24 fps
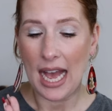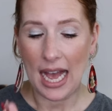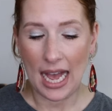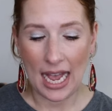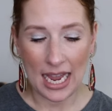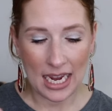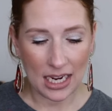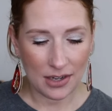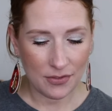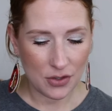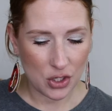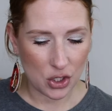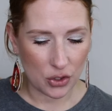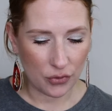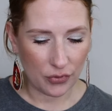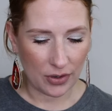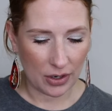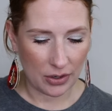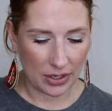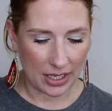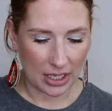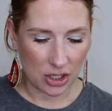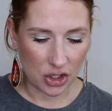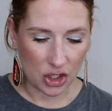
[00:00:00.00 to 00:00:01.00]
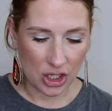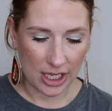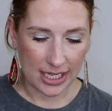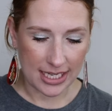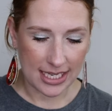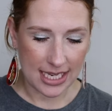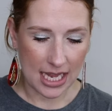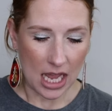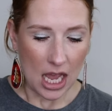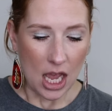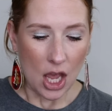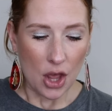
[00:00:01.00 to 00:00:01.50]
I have two
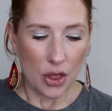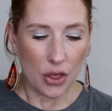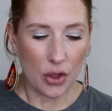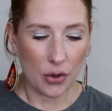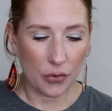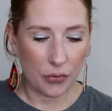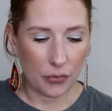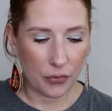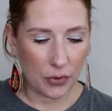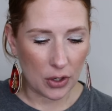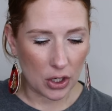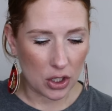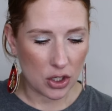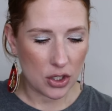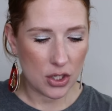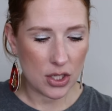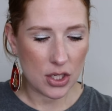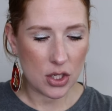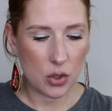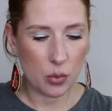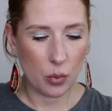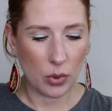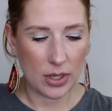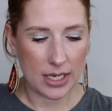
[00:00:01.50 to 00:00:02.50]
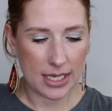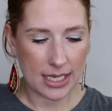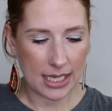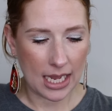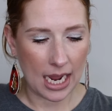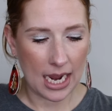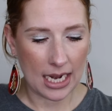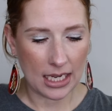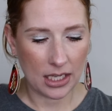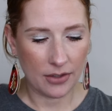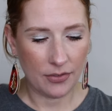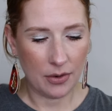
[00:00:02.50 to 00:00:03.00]
foundations. The first was
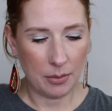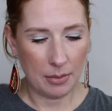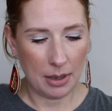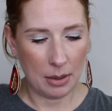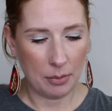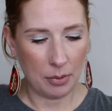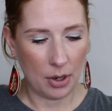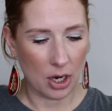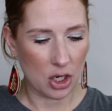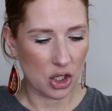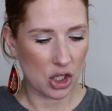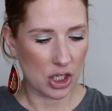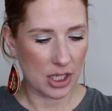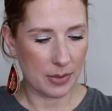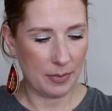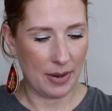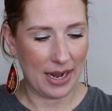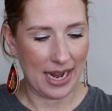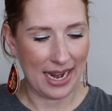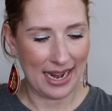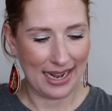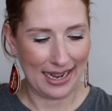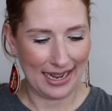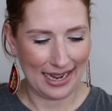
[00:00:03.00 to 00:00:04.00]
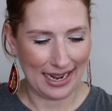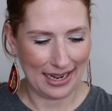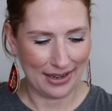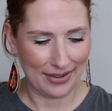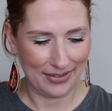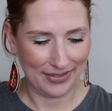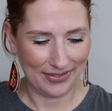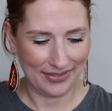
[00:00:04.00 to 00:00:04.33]
kind of in my project pan